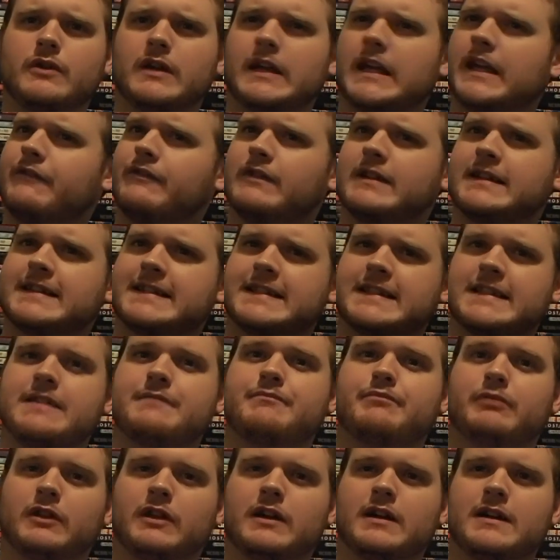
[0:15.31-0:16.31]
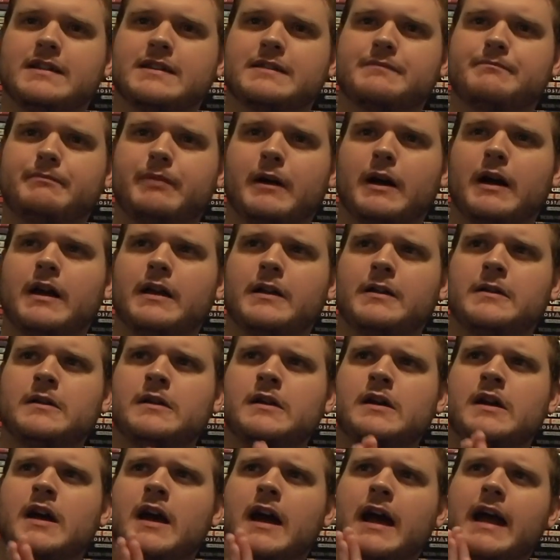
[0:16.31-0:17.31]
I gave it a C+, but
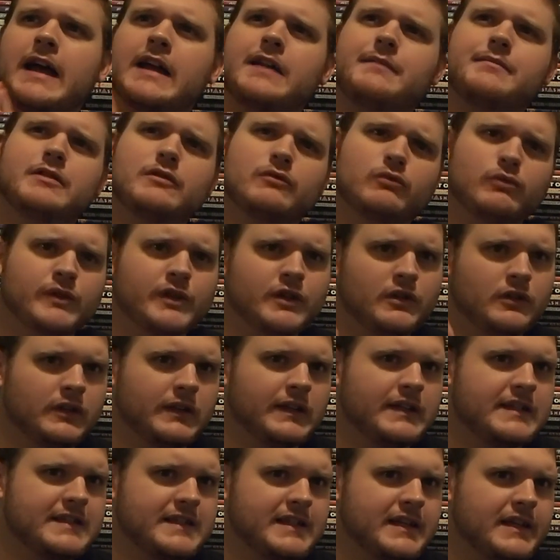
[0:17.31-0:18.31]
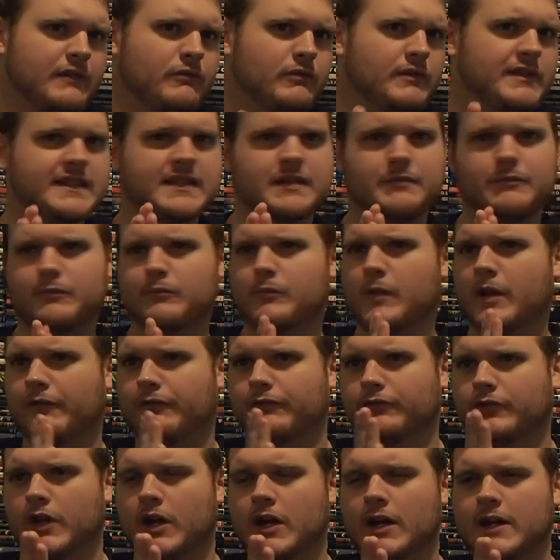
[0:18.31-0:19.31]
I had to be realistic with some of my
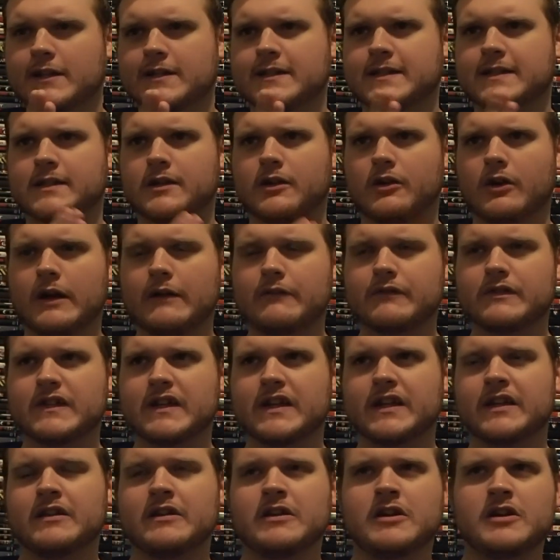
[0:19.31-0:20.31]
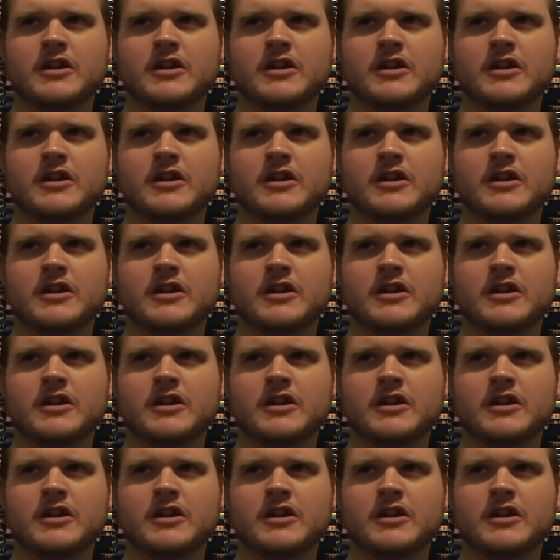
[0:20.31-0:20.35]
flaws, so I was like,